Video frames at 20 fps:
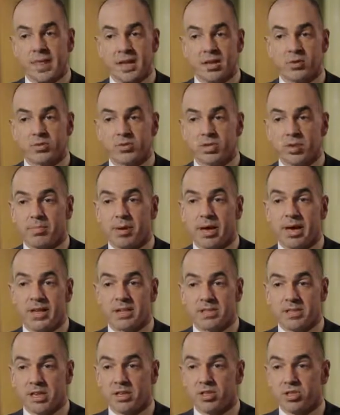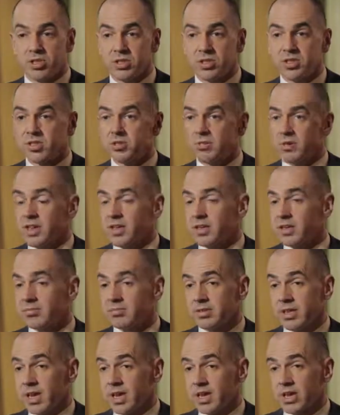and also pay attention to other
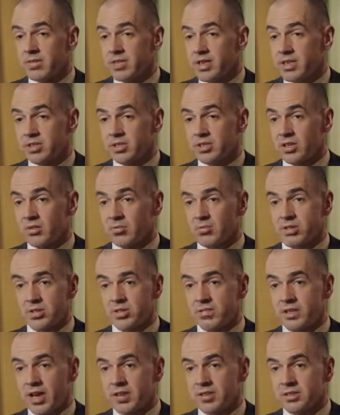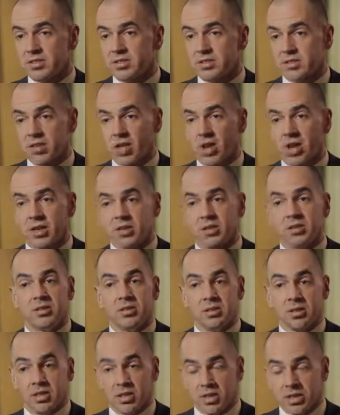cardiovascular risk factors like
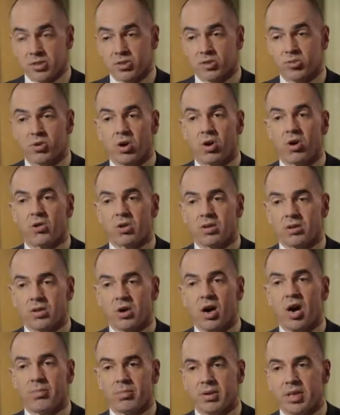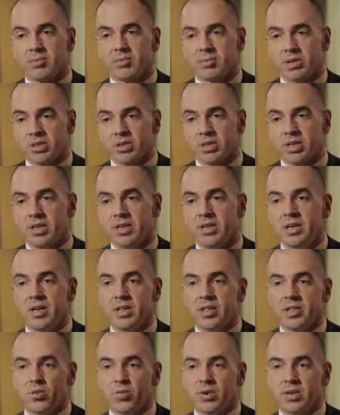cholesterol and high blood pressure,
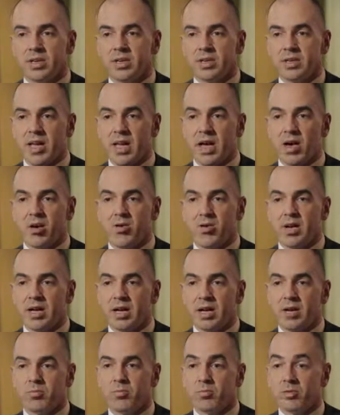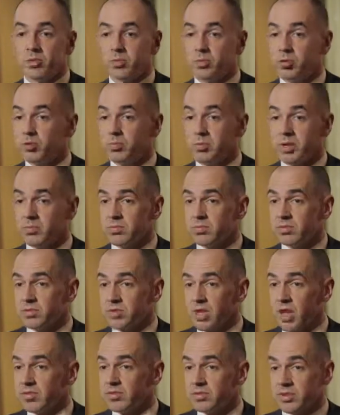that we can now restore people's
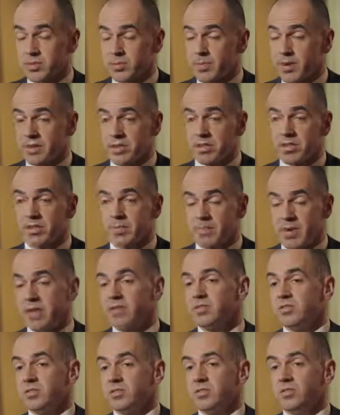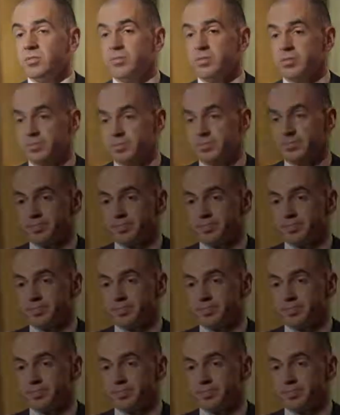life expectancy back to normal.